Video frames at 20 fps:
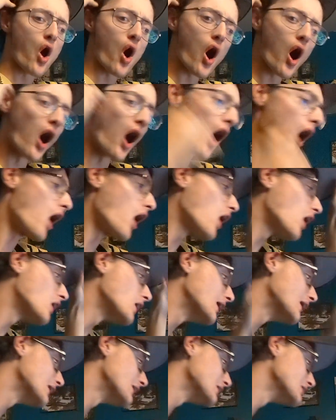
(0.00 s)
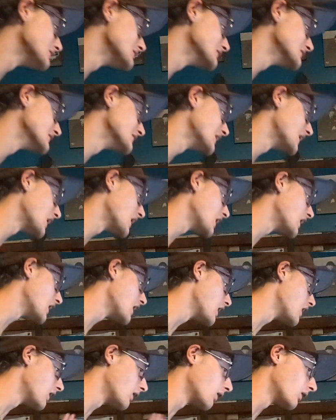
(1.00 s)
Oh,
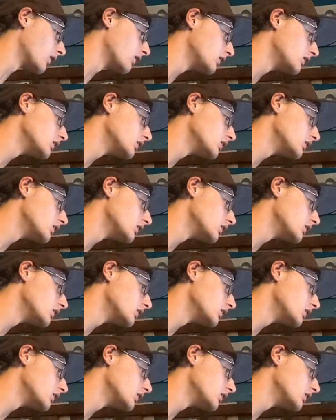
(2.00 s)
yo.